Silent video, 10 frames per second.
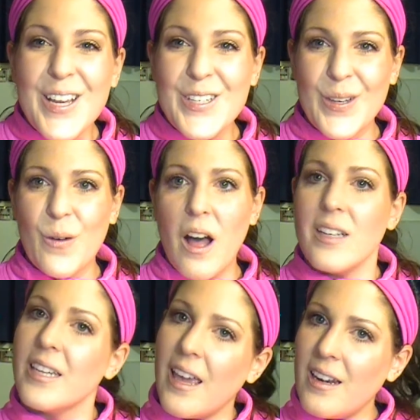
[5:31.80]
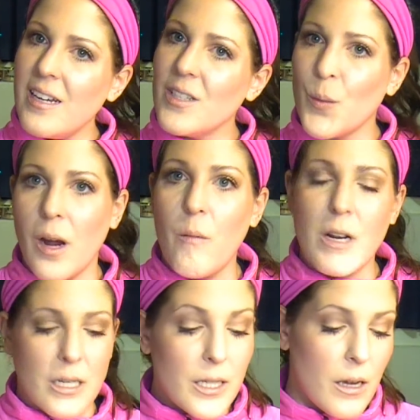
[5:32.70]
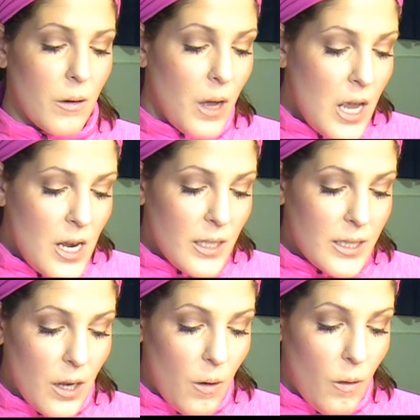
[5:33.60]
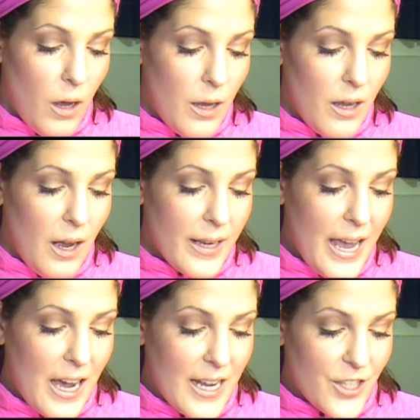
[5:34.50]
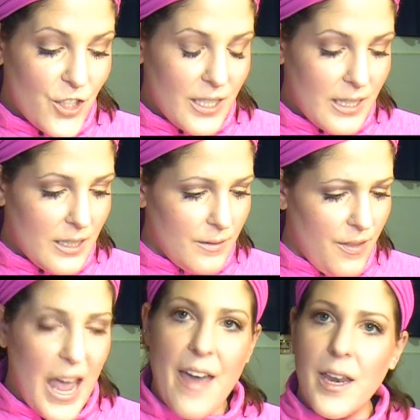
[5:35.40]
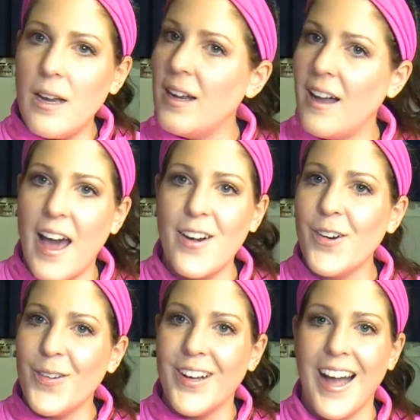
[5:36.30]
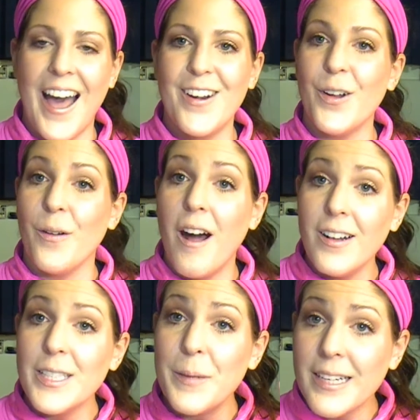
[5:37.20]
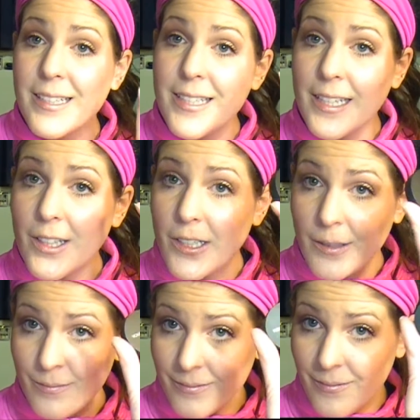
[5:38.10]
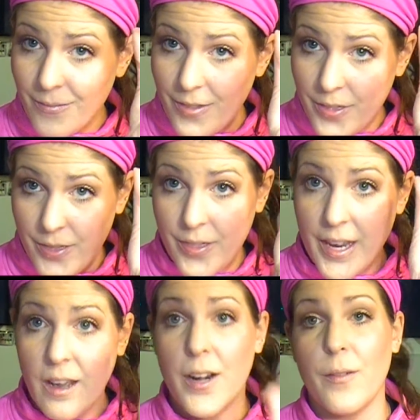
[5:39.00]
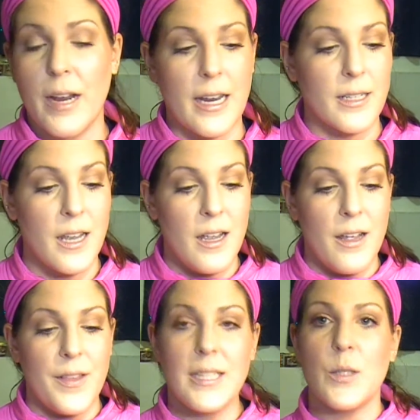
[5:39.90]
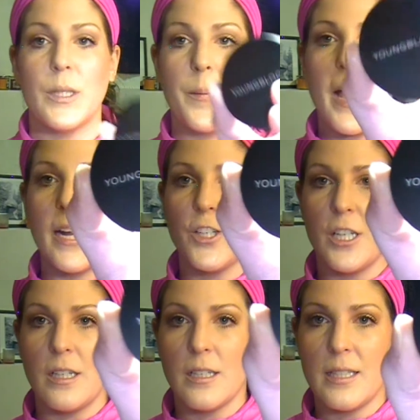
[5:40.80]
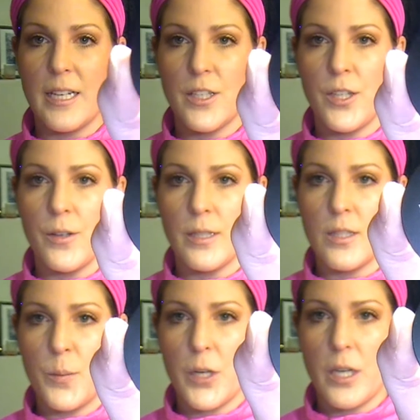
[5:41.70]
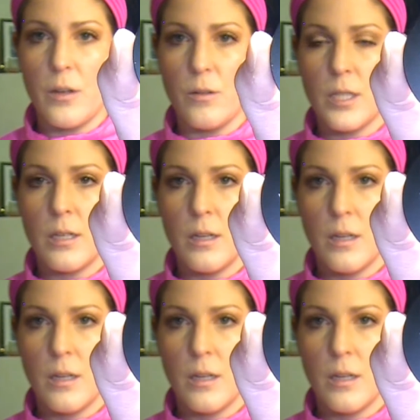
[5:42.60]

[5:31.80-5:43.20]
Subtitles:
to get it into where I want it to go. So yeah, it's just, I don't know. Ultimate Concealer, they got it right. This is what the packaging looks like too. It's super cute.